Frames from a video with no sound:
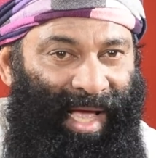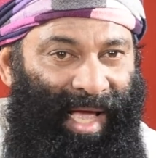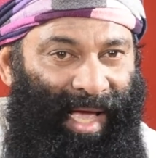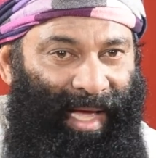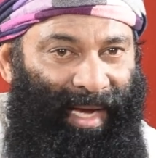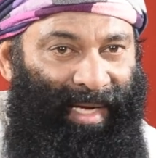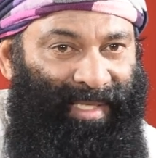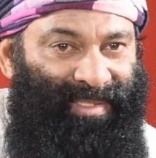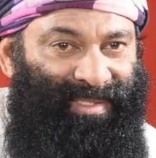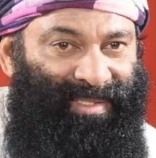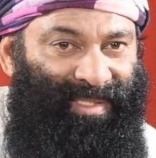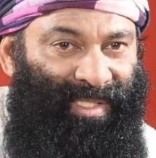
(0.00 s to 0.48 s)

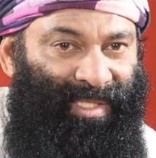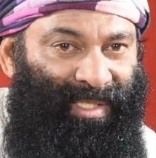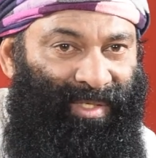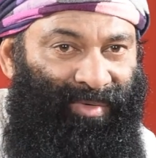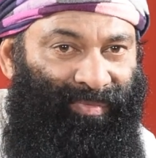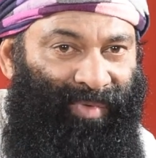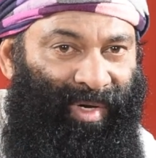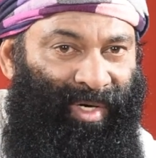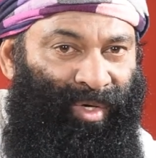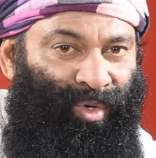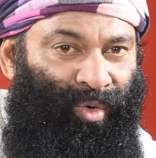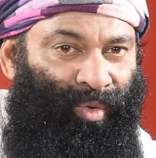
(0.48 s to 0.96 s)
Alexander
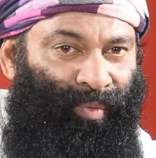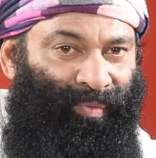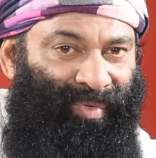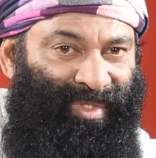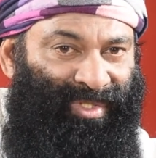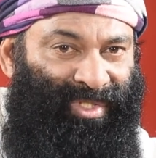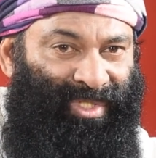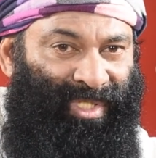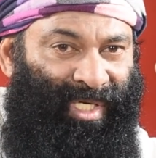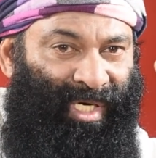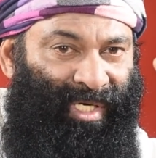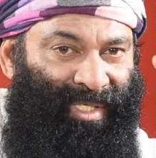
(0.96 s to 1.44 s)

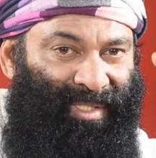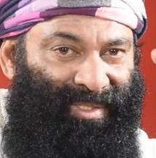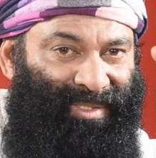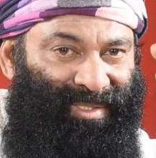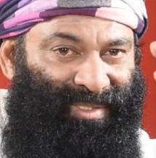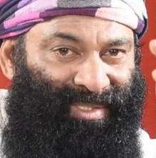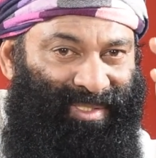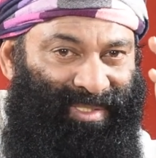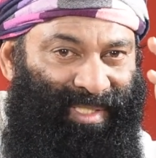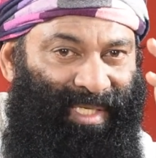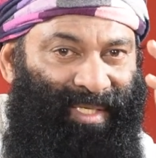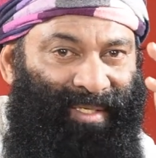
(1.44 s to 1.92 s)
Ivanovich
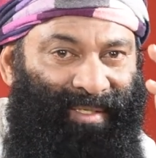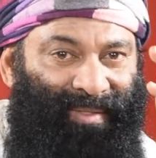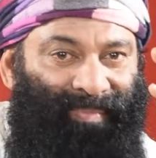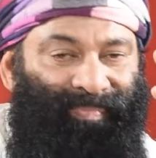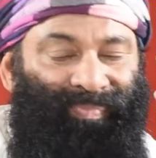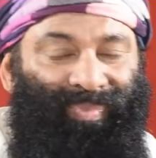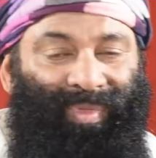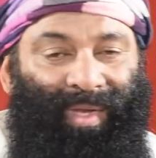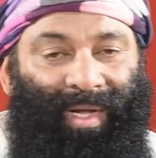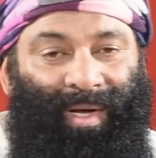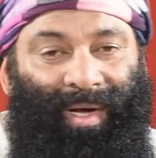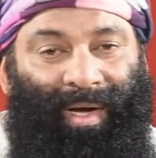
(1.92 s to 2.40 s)

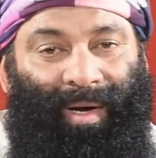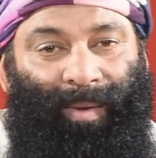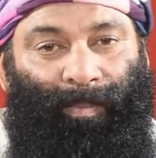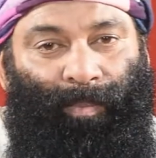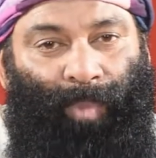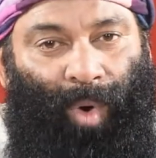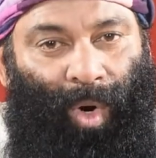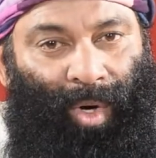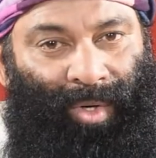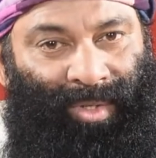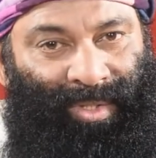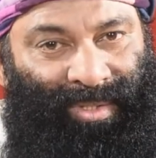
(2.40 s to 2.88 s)
Herzen
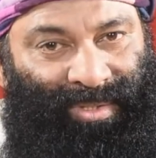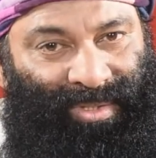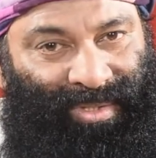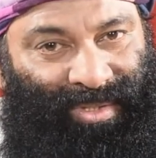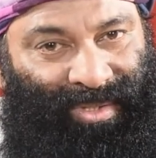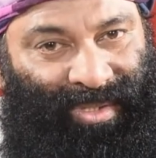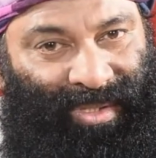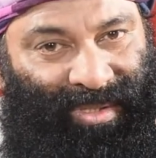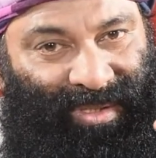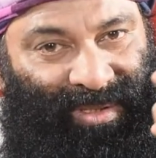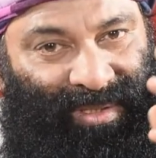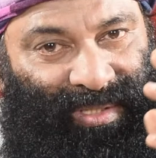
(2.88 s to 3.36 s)
born on
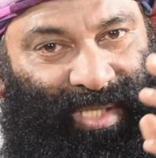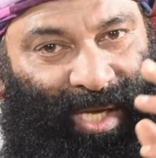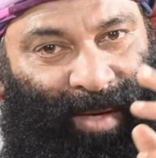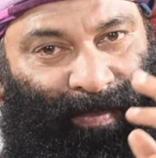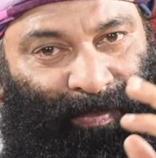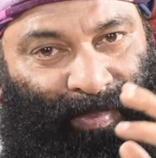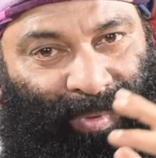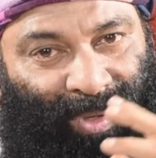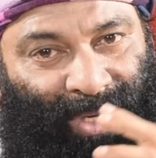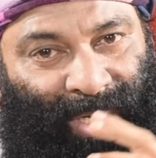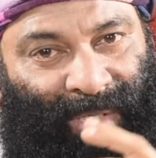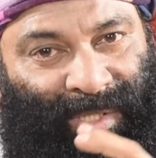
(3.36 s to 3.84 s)
6th
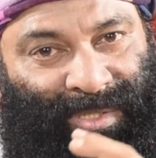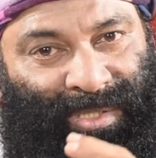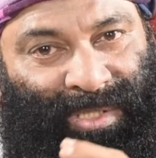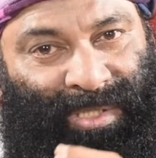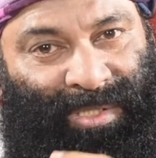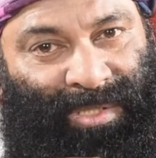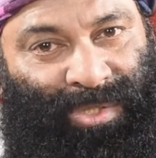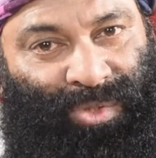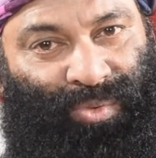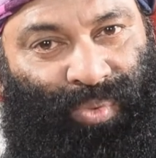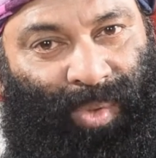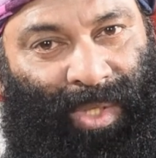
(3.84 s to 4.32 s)
April
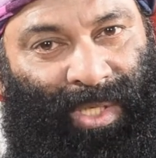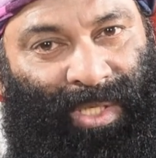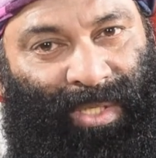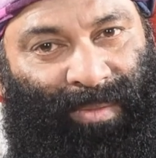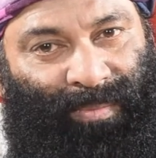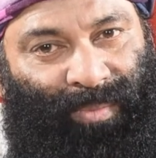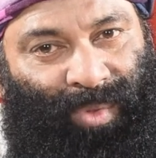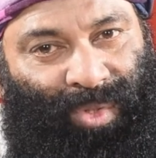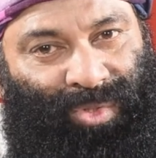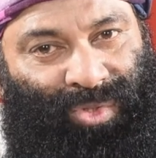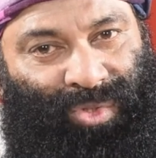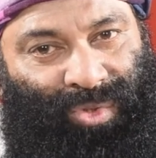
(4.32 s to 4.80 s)
1812
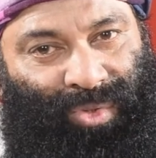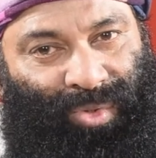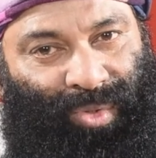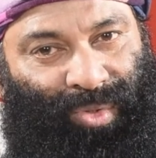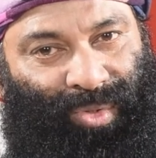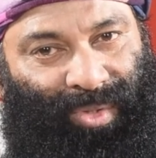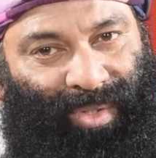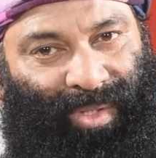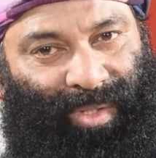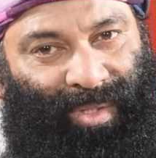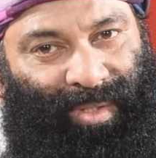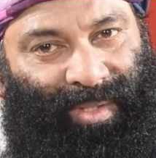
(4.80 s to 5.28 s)
in
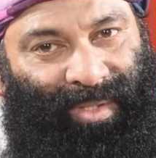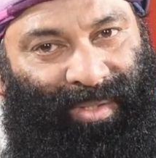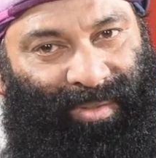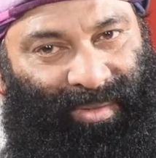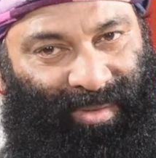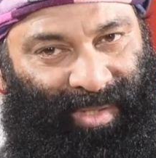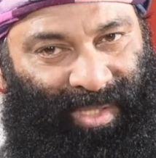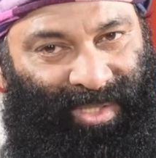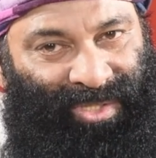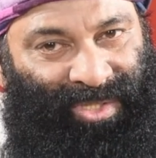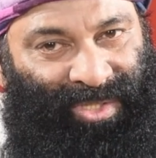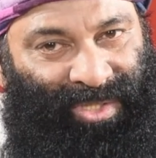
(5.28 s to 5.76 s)
Moscow in
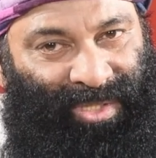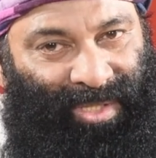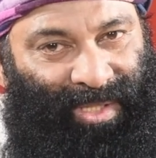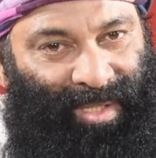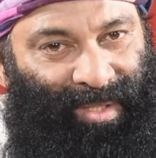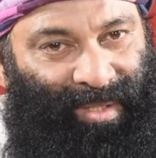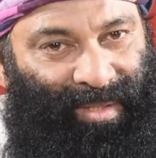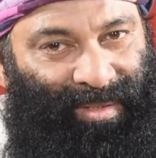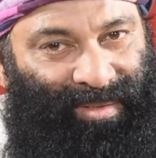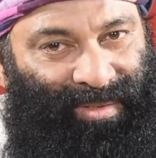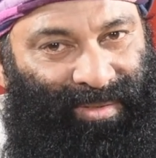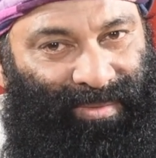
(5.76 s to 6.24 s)

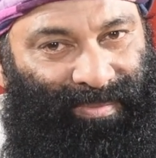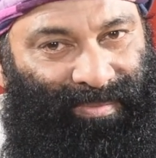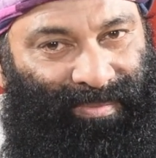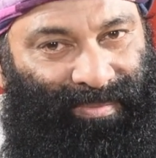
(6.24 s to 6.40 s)
Russia,